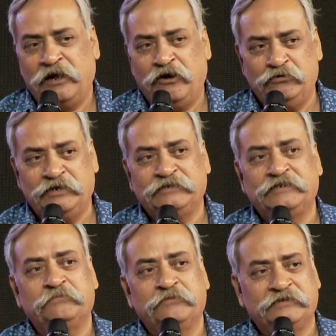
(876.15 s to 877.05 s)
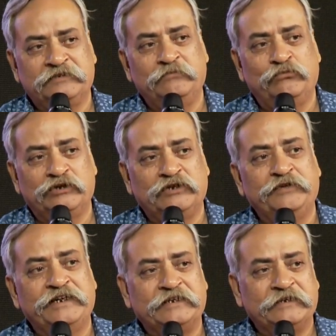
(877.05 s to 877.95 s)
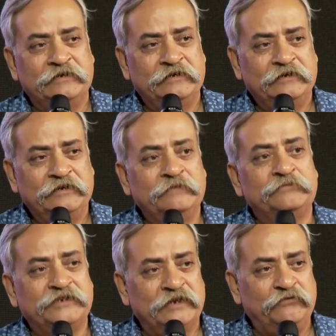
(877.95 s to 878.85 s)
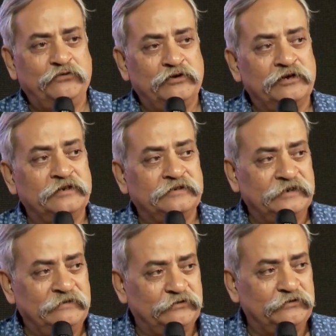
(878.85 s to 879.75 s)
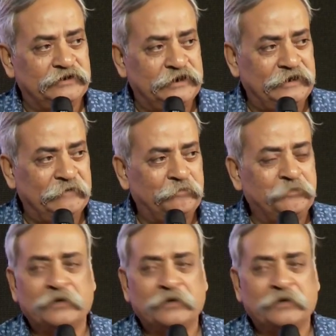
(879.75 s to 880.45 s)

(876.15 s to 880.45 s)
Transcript: how does that person motivate himself or herself to say,